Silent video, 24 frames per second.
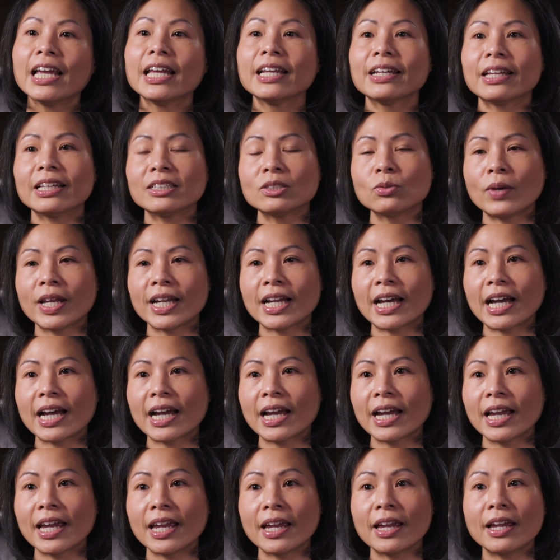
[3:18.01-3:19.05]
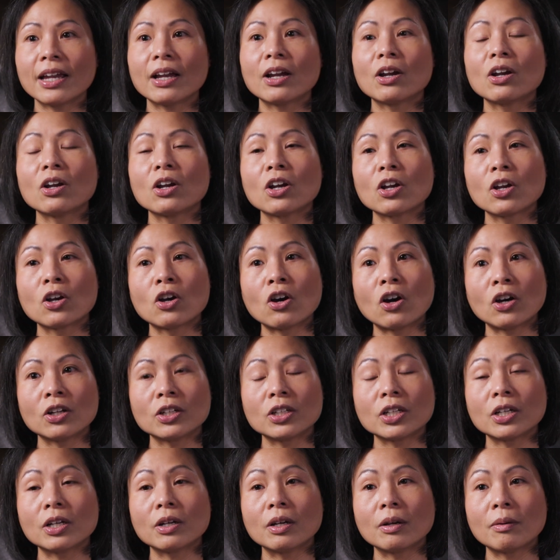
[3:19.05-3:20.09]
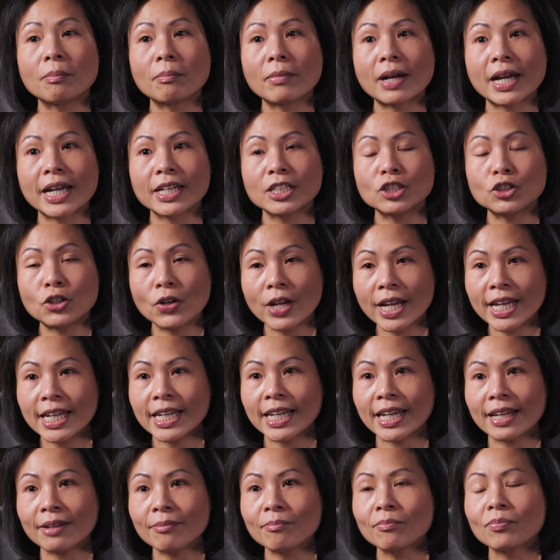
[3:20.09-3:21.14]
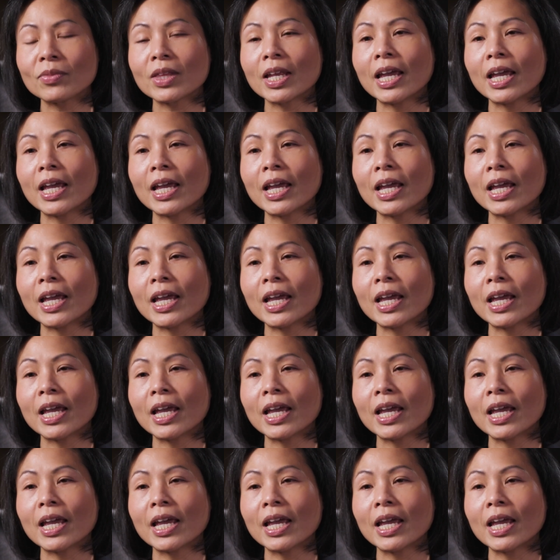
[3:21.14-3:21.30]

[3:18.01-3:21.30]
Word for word: That's when I got my training